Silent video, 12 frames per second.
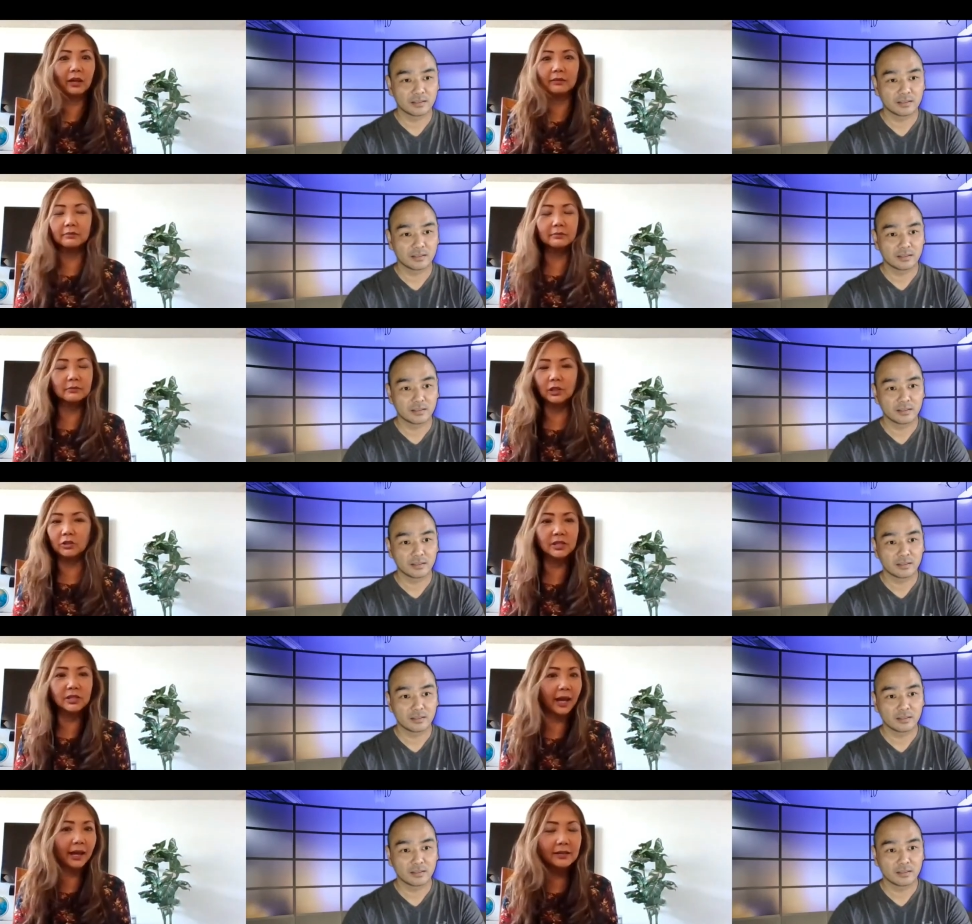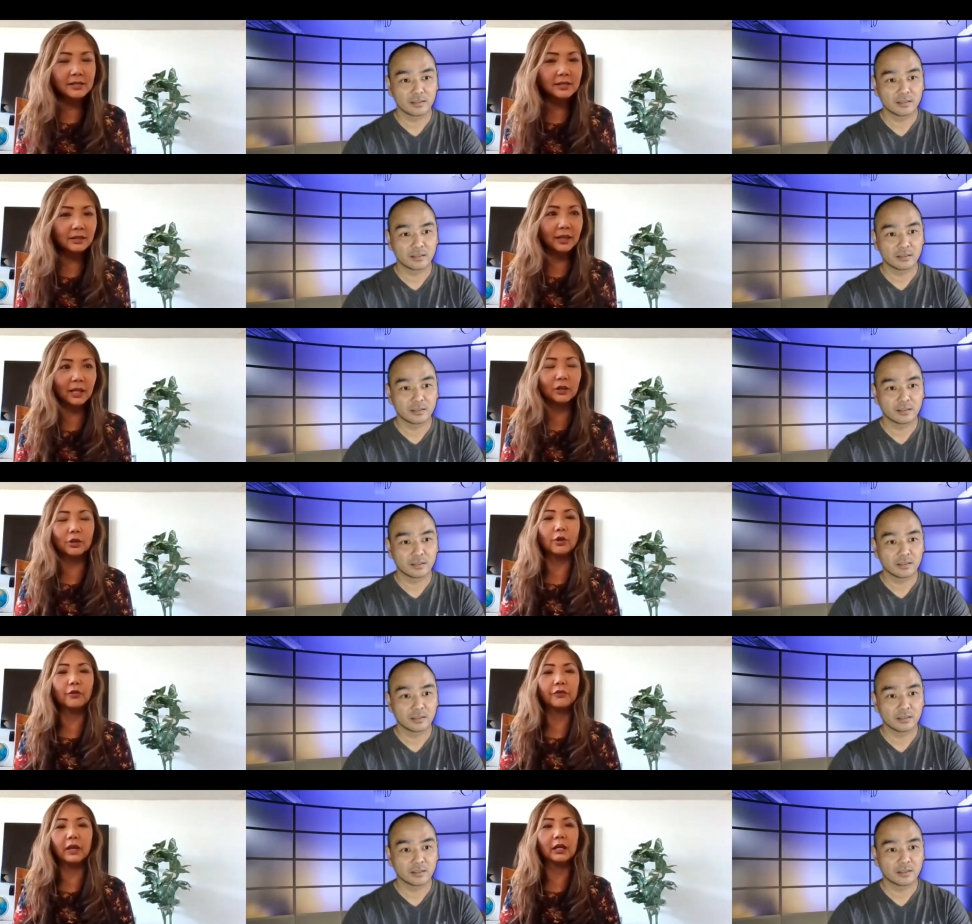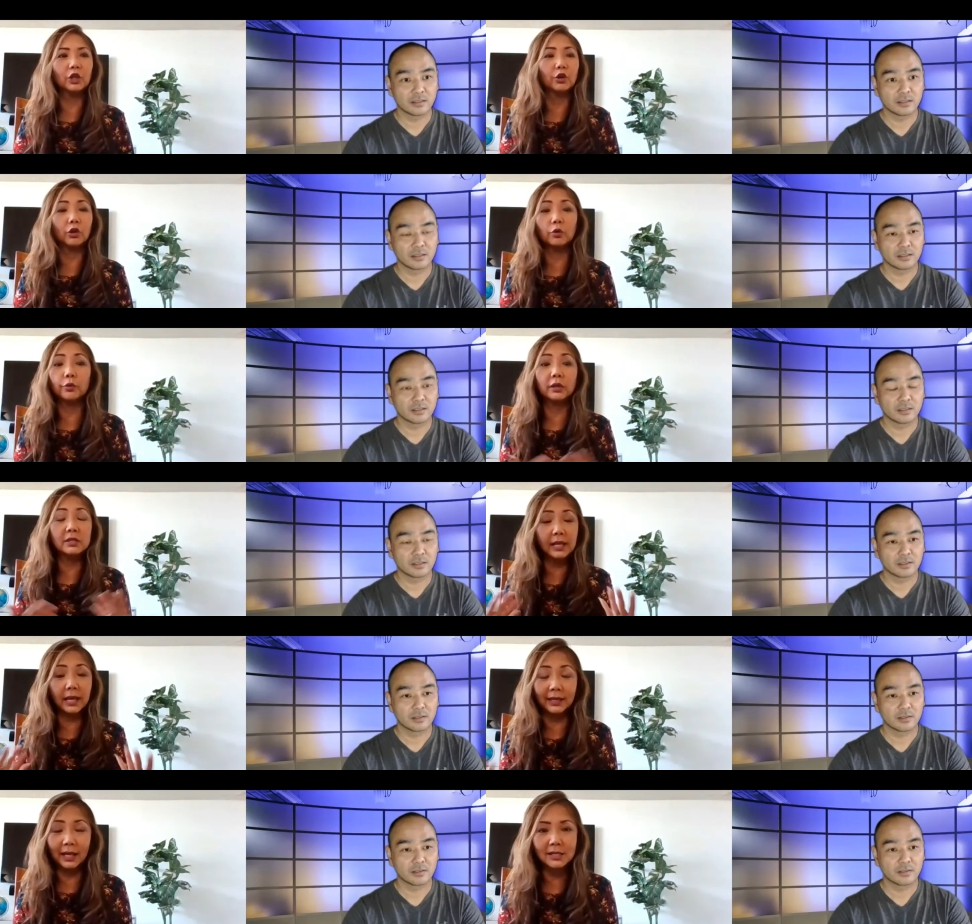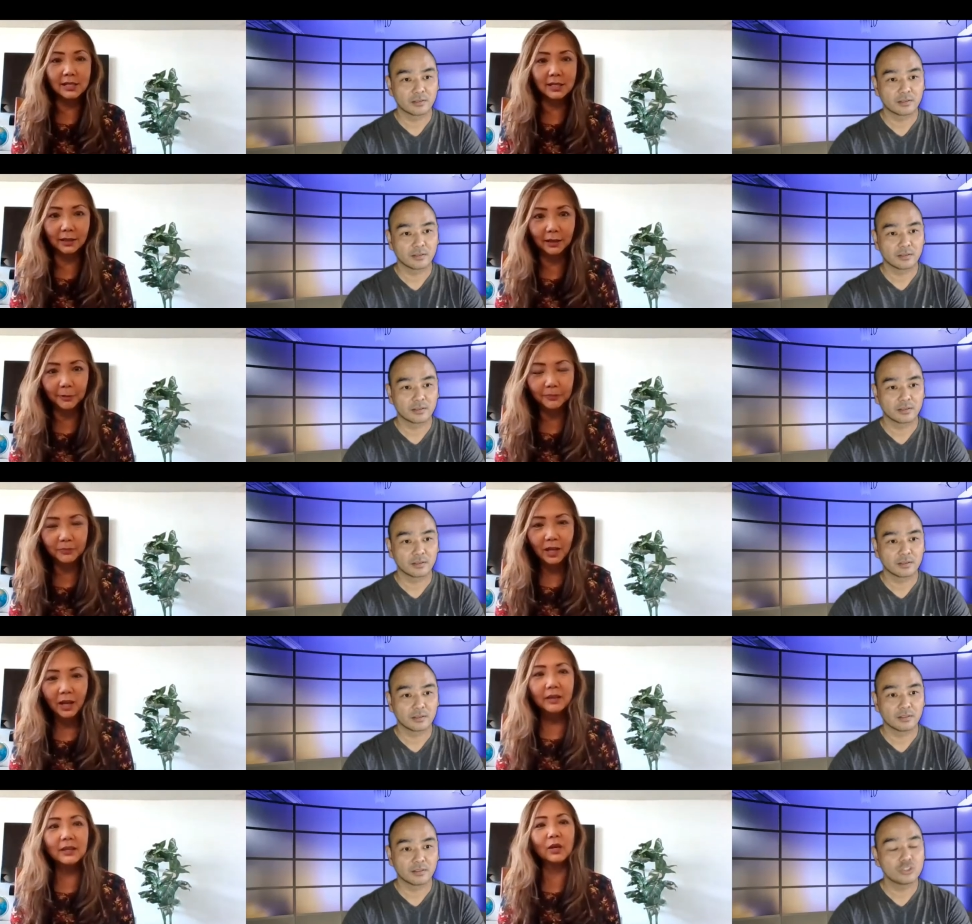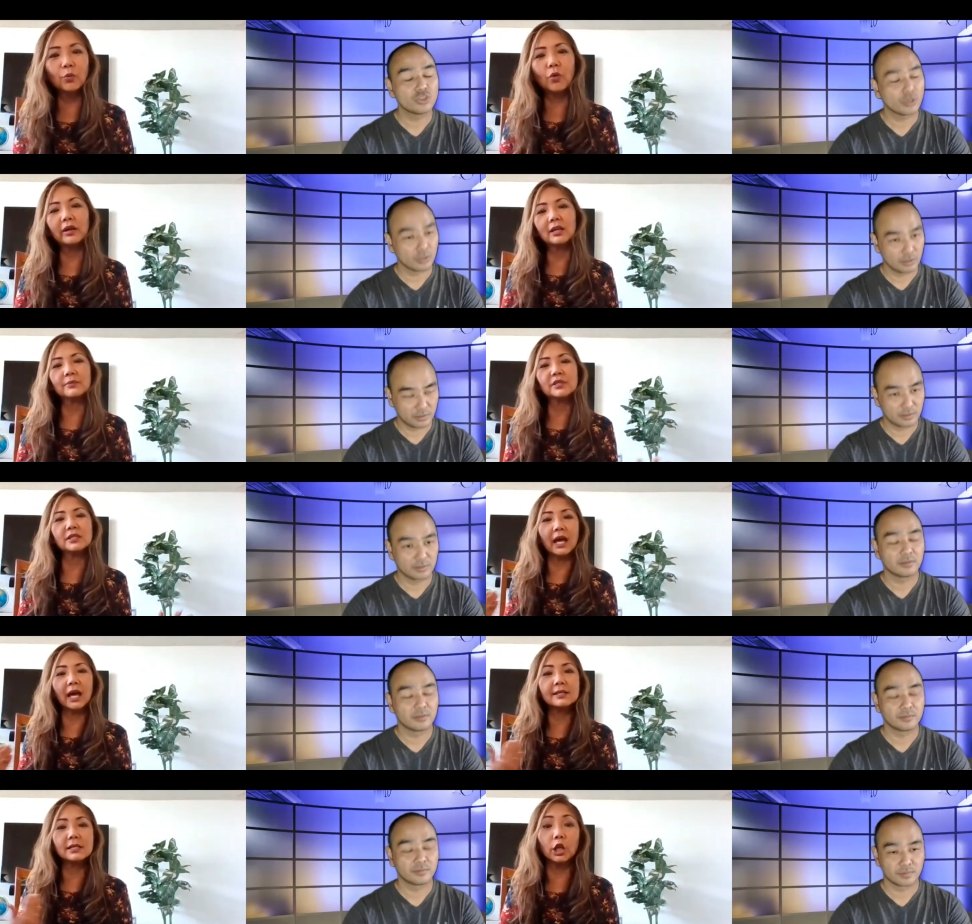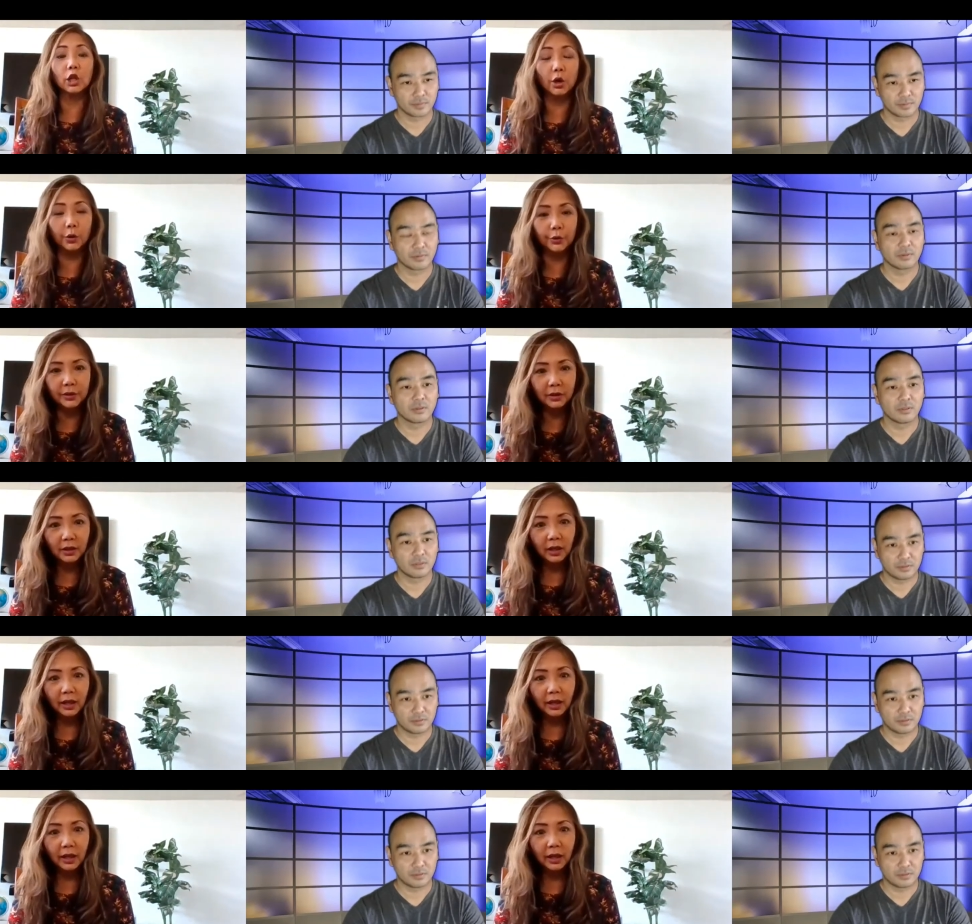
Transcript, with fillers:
Speaker 1: that He could dance. They didn't know if any girl would say yes to him. They didn't want him to dance alone.